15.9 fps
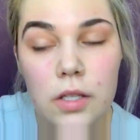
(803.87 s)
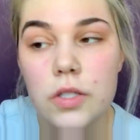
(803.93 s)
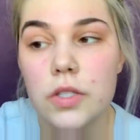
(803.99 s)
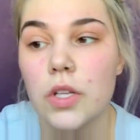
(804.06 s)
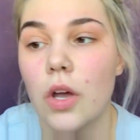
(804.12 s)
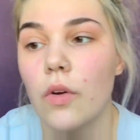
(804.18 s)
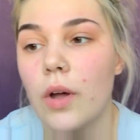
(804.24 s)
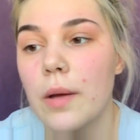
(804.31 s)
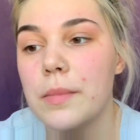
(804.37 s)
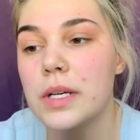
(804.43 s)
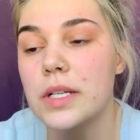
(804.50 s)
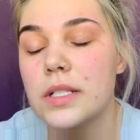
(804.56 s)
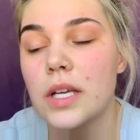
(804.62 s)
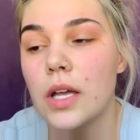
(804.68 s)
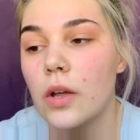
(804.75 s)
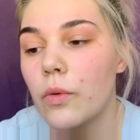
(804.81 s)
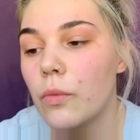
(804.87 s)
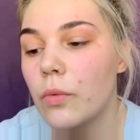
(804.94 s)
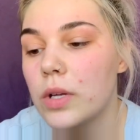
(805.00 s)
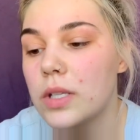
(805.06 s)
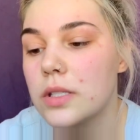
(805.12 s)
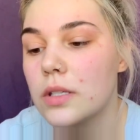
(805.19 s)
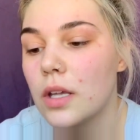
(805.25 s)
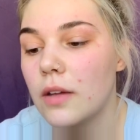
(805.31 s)
So I'm gonna take
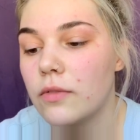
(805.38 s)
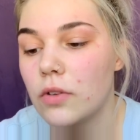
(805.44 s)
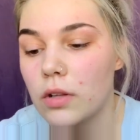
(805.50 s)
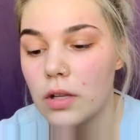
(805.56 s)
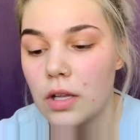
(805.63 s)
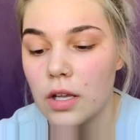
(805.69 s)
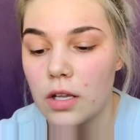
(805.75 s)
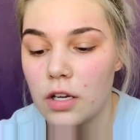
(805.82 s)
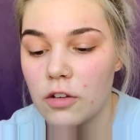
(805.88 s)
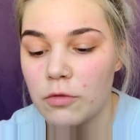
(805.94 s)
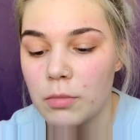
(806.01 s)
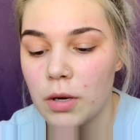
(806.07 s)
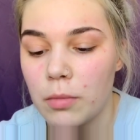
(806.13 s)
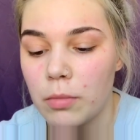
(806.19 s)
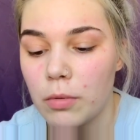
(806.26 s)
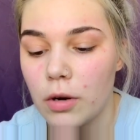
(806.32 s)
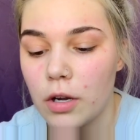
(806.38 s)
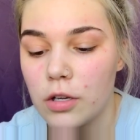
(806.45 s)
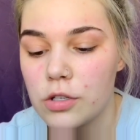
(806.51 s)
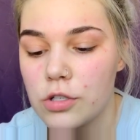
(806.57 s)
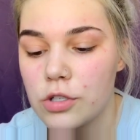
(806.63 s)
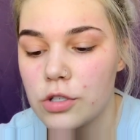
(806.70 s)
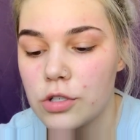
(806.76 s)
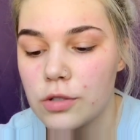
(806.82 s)
what's left on the end of my
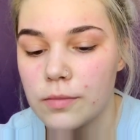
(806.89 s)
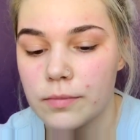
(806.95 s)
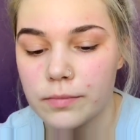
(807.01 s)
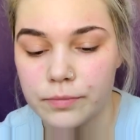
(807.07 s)
brush,